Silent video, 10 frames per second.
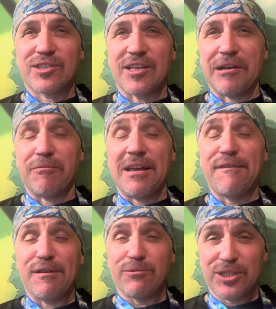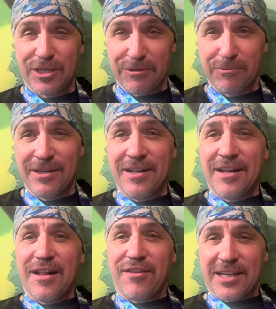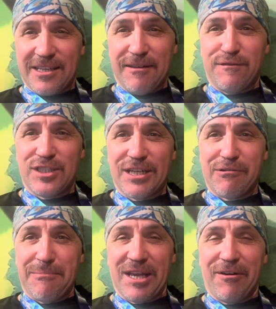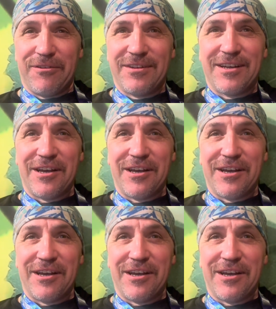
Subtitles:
So if it was you, thank you for cheering me on.